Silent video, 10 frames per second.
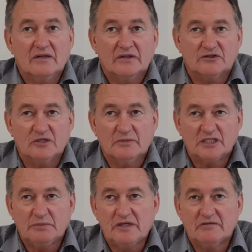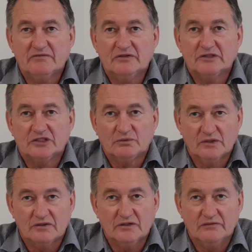that you must be conversant
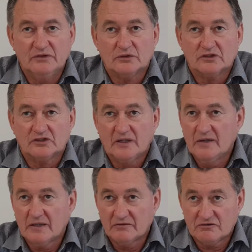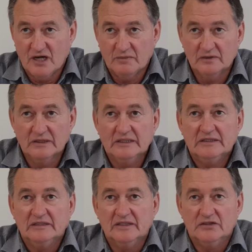with if you are to stay out of trouble
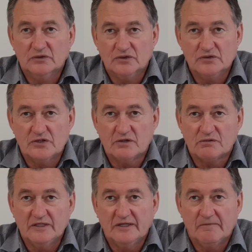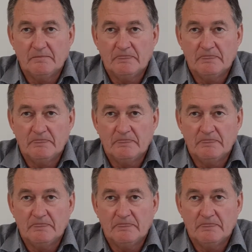in your new career.